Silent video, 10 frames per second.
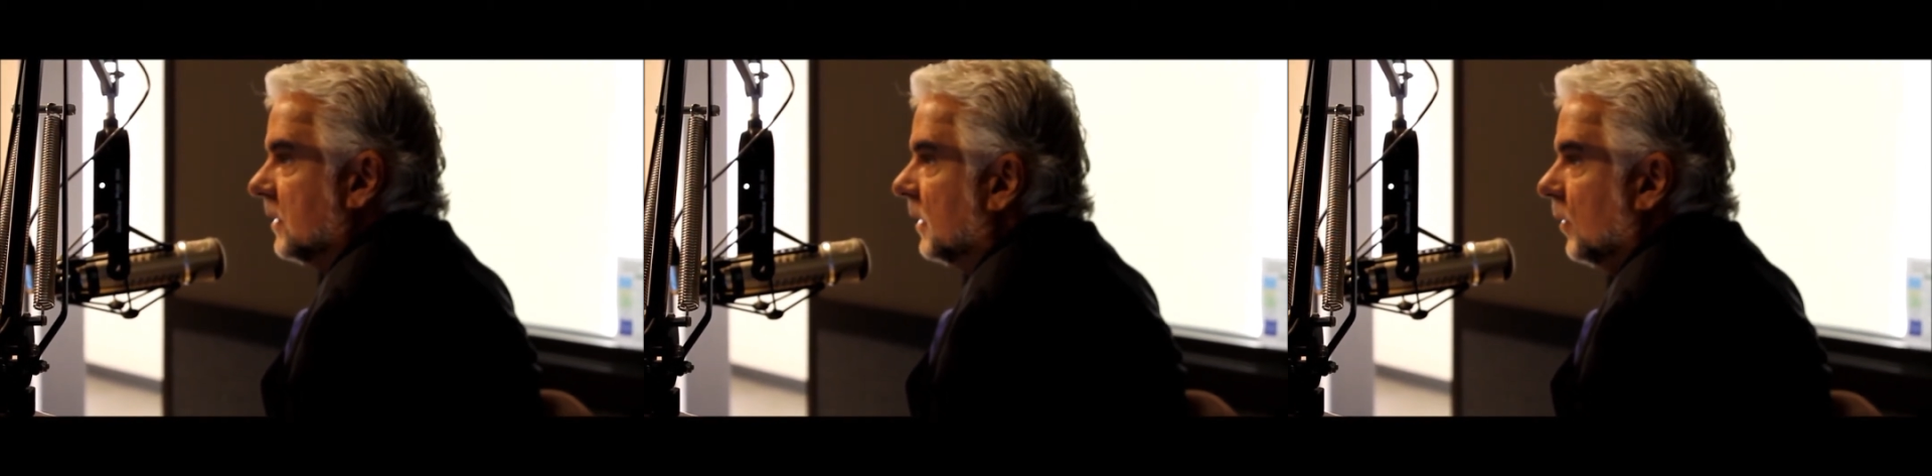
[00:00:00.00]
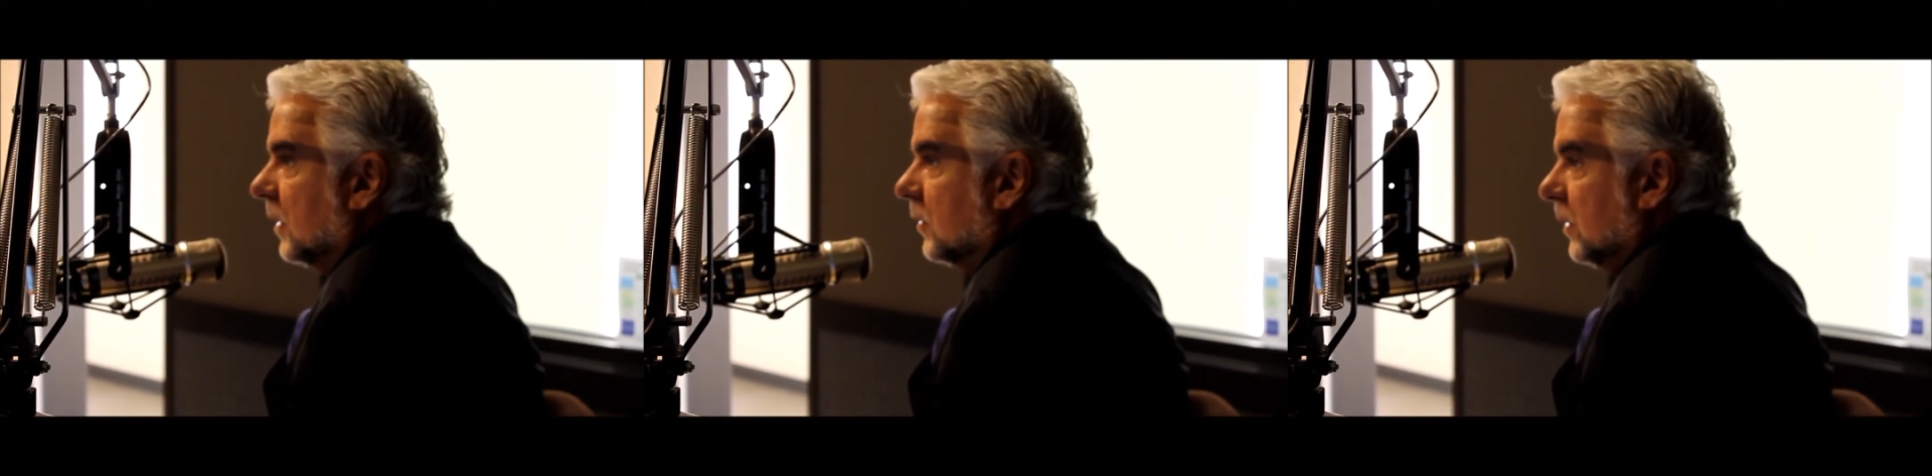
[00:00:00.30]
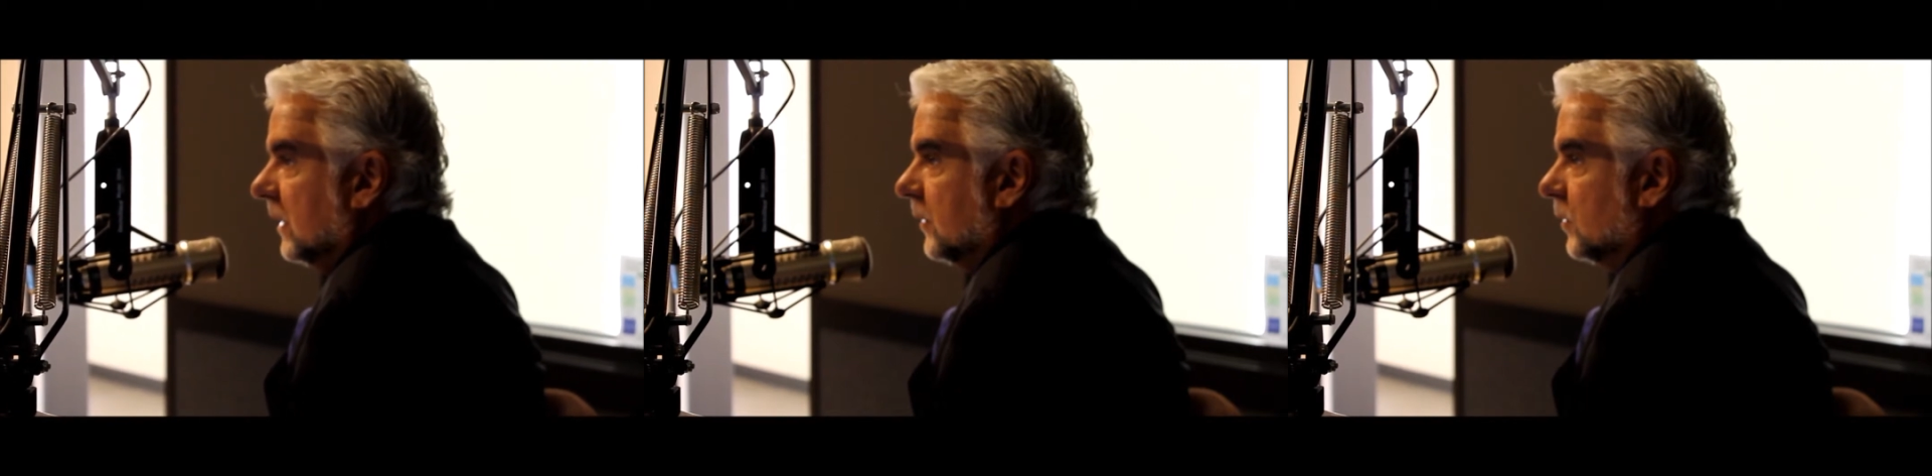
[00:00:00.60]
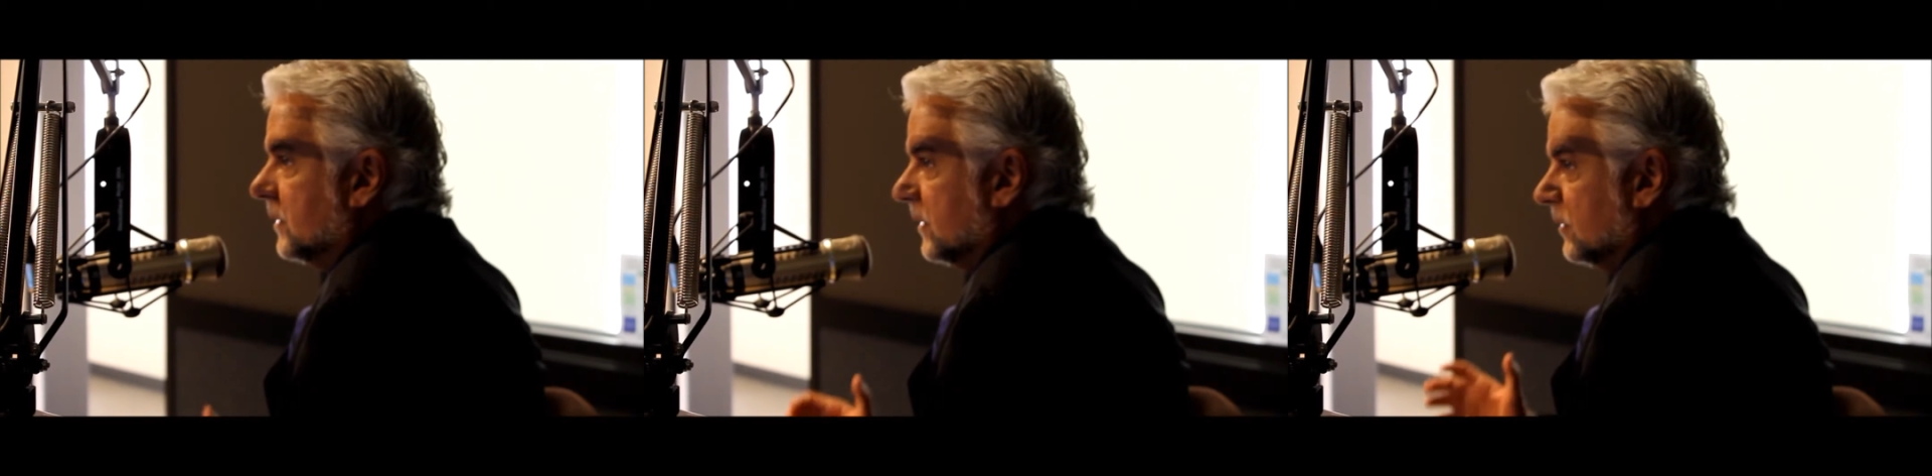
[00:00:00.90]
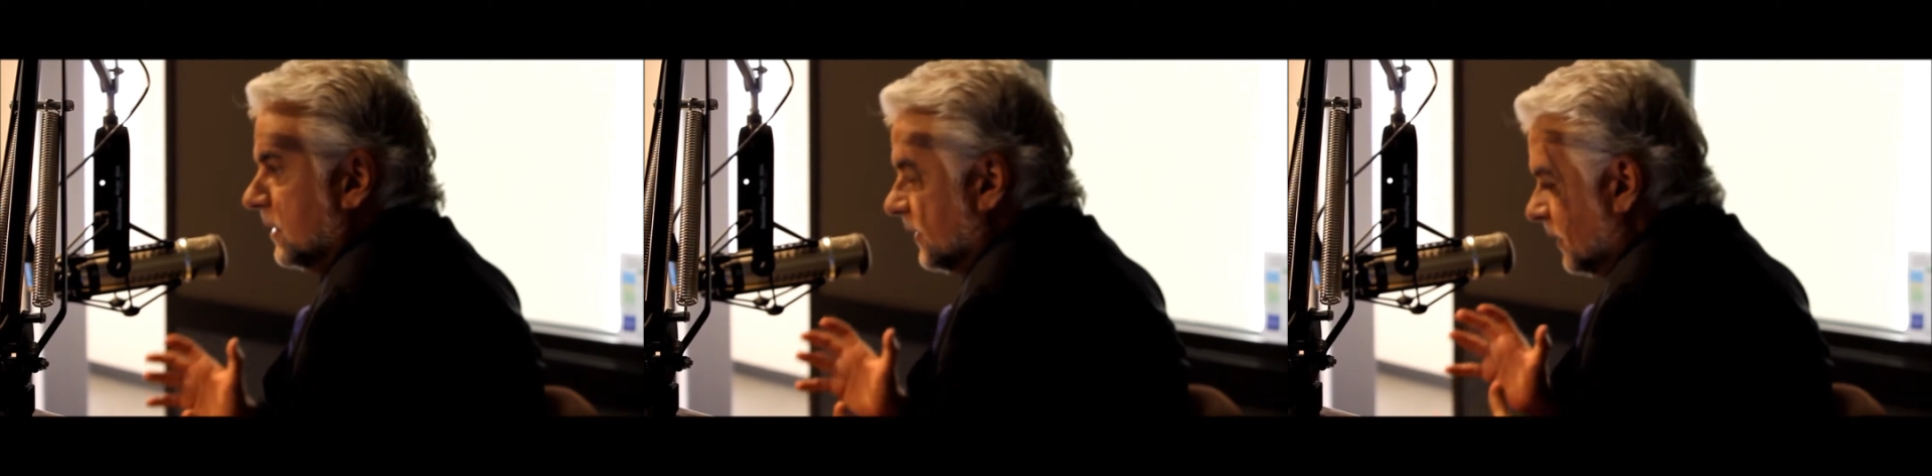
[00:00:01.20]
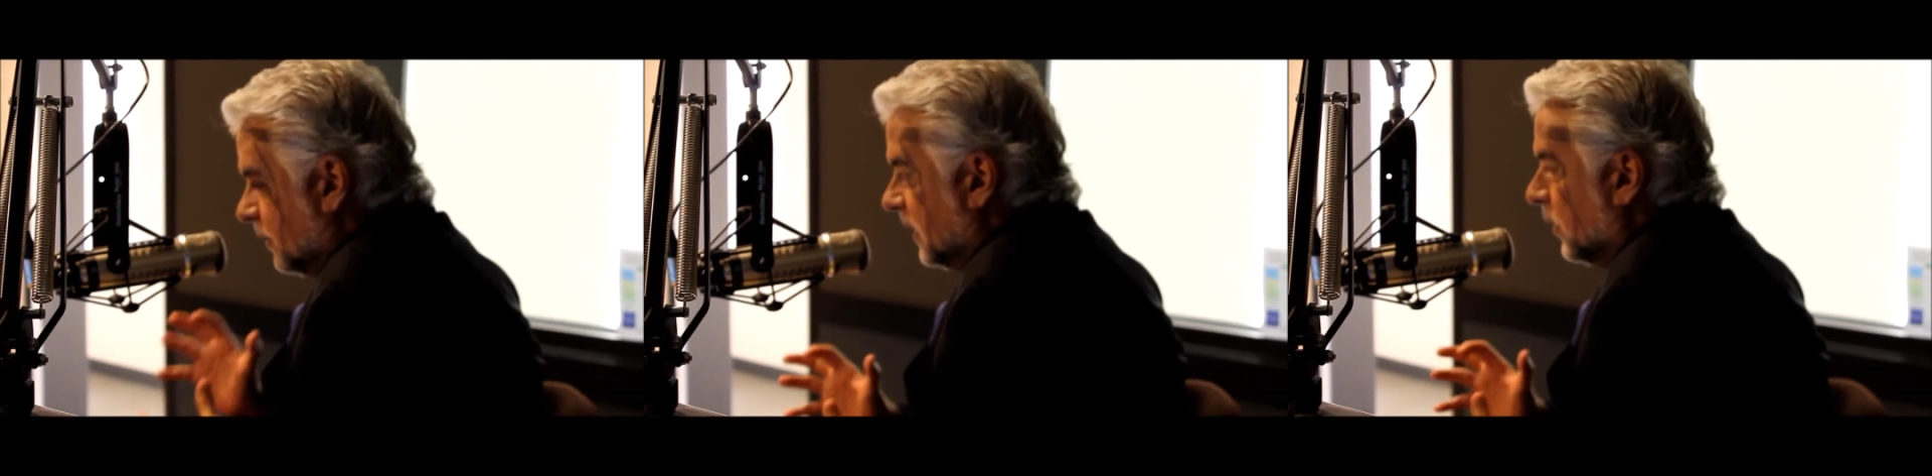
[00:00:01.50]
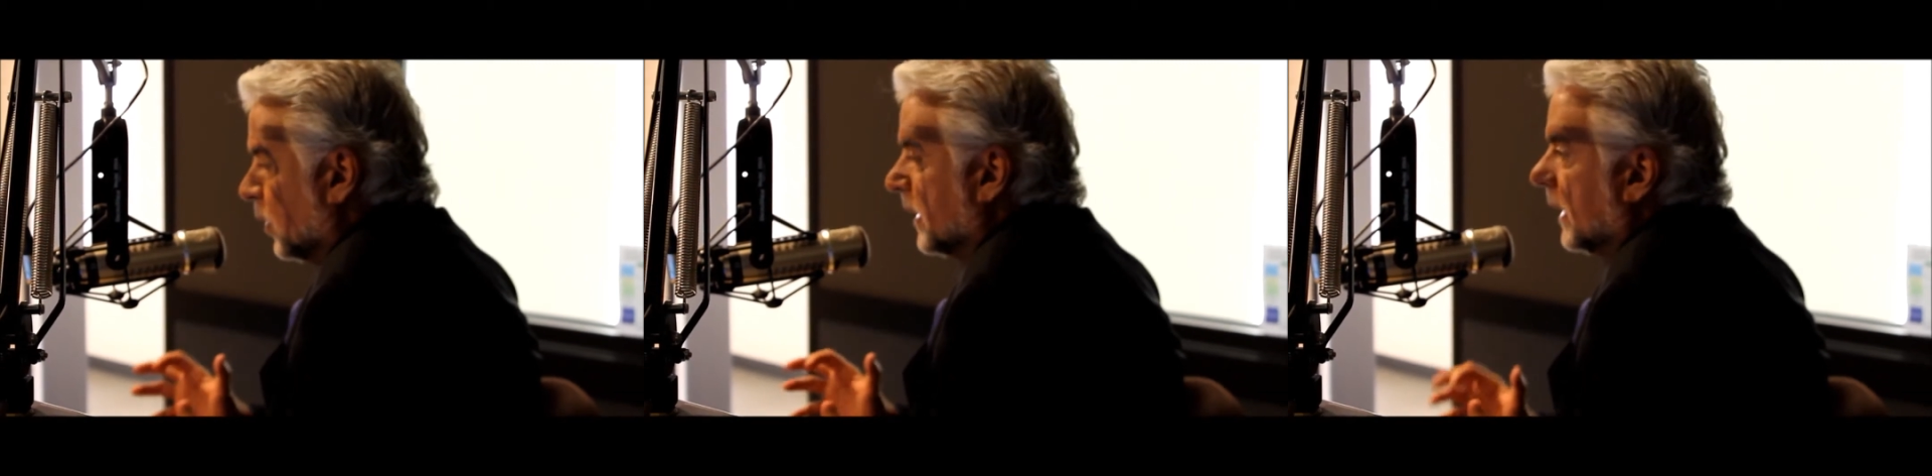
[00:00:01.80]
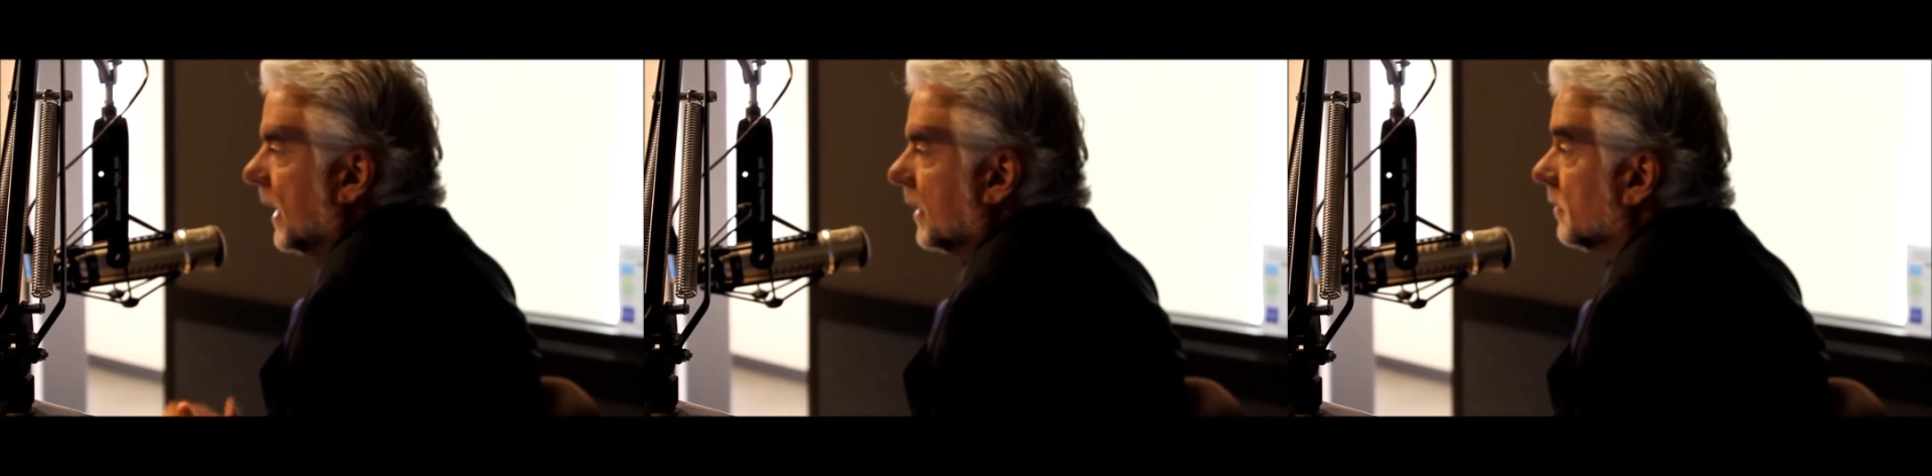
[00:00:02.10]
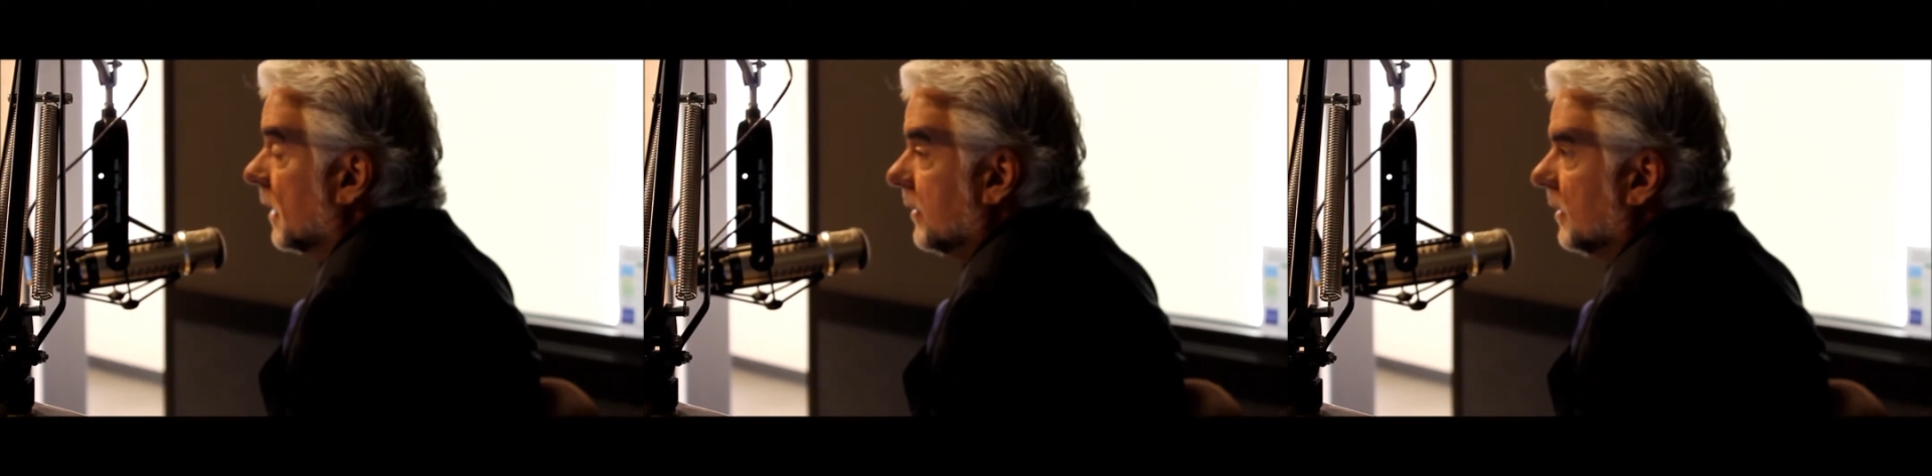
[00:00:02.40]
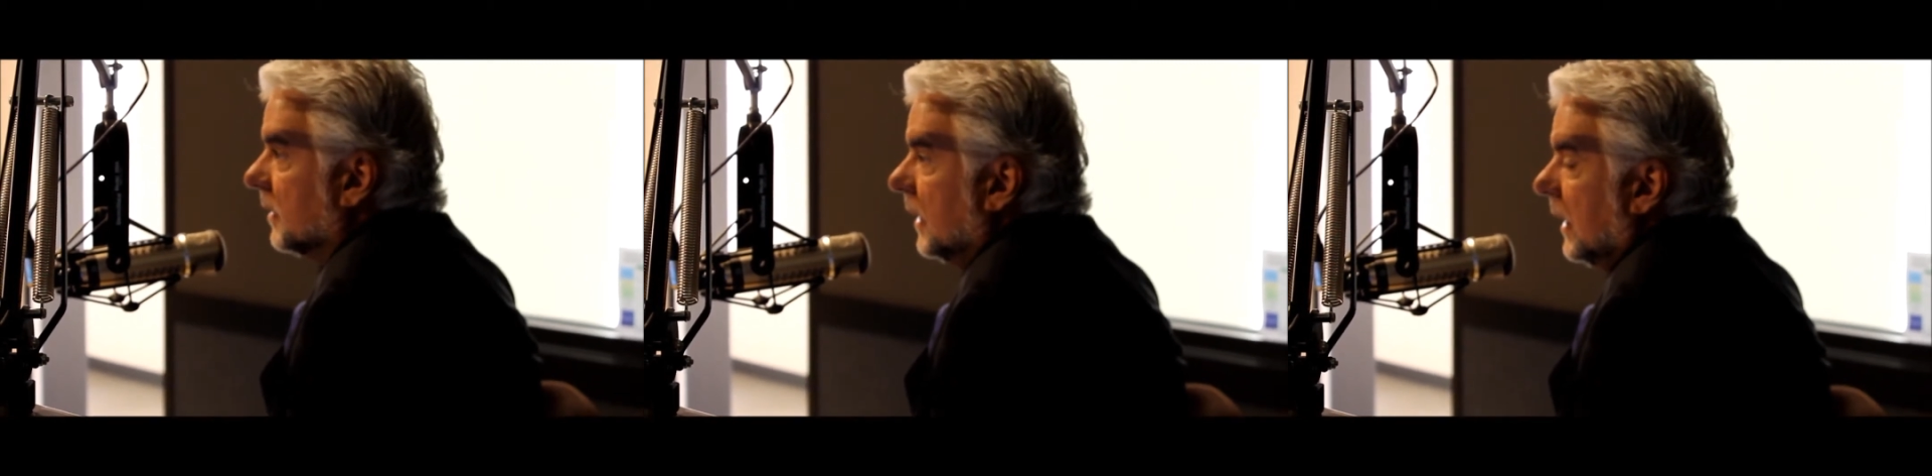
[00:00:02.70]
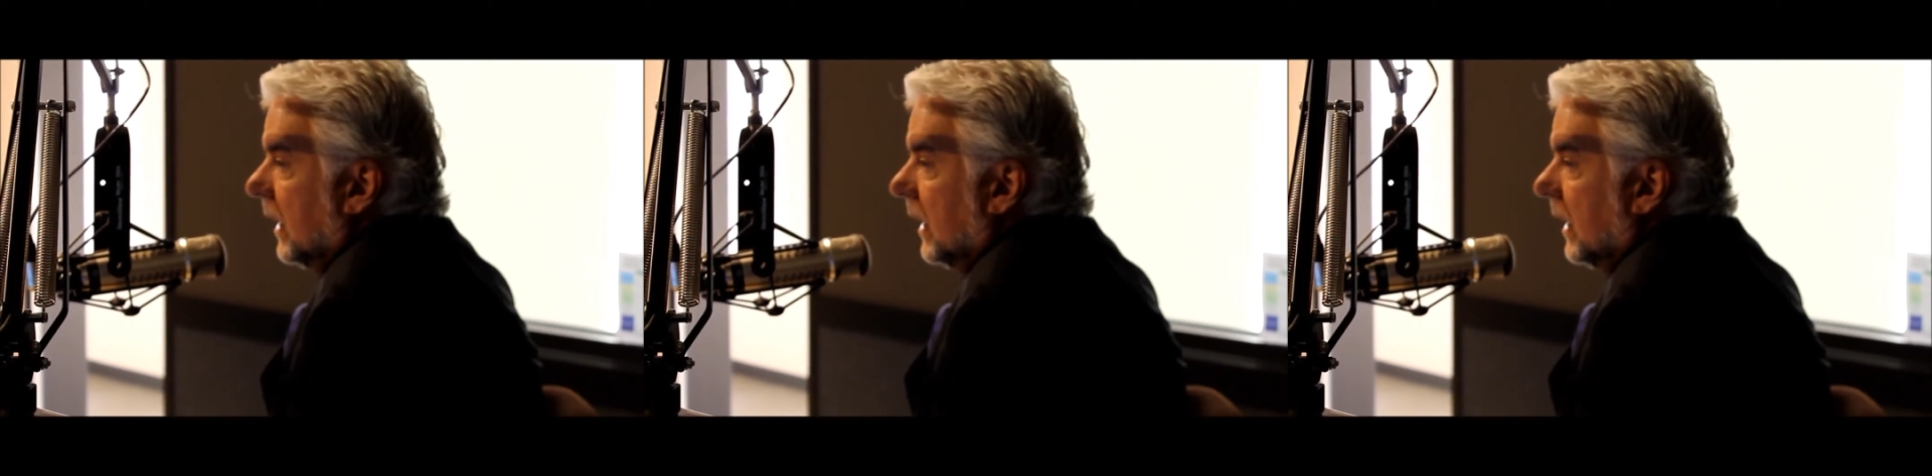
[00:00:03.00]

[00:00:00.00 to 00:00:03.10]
to New York really were just to be a working actor, and I thought